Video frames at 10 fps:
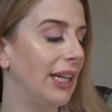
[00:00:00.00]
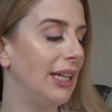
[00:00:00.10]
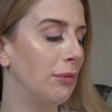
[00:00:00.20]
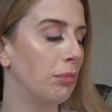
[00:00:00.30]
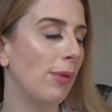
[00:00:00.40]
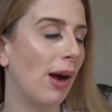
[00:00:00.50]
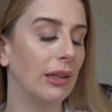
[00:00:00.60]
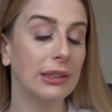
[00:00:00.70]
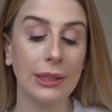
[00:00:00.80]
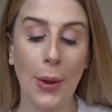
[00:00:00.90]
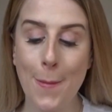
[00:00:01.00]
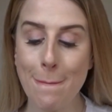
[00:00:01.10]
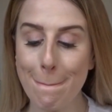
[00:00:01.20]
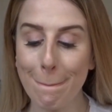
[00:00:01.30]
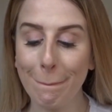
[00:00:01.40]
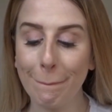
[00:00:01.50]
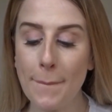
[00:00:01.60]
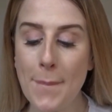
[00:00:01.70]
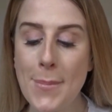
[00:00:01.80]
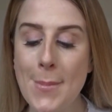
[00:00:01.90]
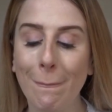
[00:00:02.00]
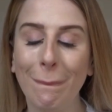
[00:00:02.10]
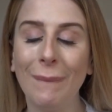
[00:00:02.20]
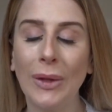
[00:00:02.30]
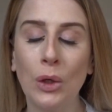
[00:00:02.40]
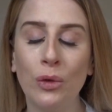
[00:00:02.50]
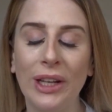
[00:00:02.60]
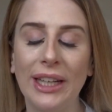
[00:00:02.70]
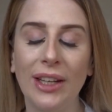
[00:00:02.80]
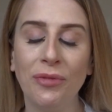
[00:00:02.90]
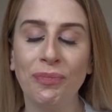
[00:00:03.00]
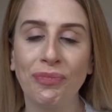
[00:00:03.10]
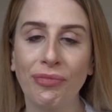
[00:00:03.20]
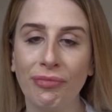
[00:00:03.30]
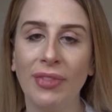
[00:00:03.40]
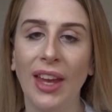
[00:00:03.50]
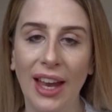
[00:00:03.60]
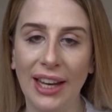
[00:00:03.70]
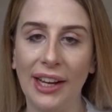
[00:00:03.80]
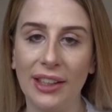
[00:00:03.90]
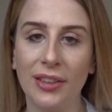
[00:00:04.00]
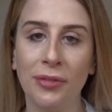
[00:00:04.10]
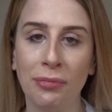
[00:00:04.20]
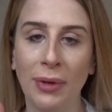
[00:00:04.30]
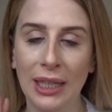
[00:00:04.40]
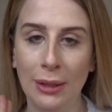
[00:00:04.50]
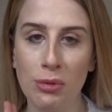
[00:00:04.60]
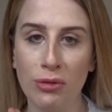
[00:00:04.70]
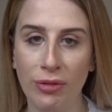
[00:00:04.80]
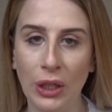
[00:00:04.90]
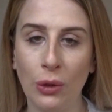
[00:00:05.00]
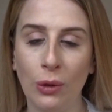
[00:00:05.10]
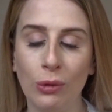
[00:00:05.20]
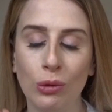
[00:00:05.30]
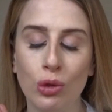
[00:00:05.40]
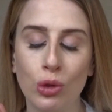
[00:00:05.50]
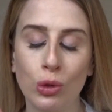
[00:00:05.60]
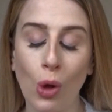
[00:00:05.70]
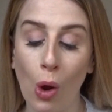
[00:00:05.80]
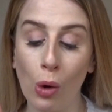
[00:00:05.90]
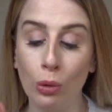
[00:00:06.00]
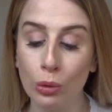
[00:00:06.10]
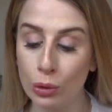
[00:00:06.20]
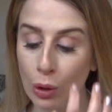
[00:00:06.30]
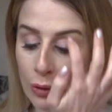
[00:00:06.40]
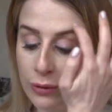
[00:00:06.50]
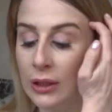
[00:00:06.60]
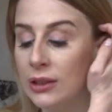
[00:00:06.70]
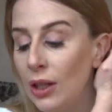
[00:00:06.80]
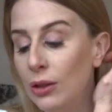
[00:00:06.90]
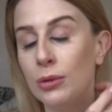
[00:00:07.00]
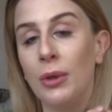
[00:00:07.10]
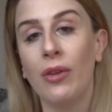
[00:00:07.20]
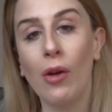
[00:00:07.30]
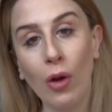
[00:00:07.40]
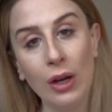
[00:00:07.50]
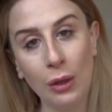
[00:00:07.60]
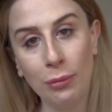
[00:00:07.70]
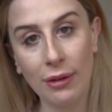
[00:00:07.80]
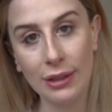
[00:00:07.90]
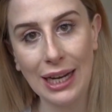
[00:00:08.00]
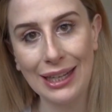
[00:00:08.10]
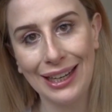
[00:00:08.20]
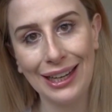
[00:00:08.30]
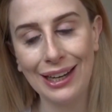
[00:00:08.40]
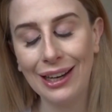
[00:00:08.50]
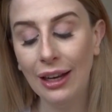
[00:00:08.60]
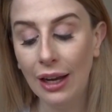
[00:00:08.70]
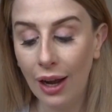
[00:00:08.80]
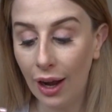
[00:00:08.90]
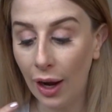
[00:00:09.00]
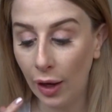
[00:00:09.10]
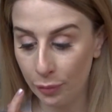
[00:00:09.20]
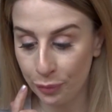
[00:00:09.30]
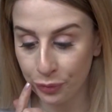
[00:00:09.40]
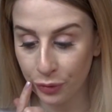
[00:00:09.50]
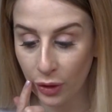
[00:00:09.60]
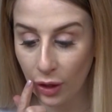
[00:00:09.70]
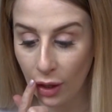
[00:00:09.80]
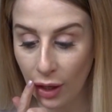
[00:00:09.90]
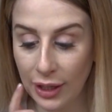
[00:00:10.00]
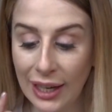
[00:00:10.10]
lip mask already. Again, my lips feel so soft and so smooth. I've got a little mirror down here, and they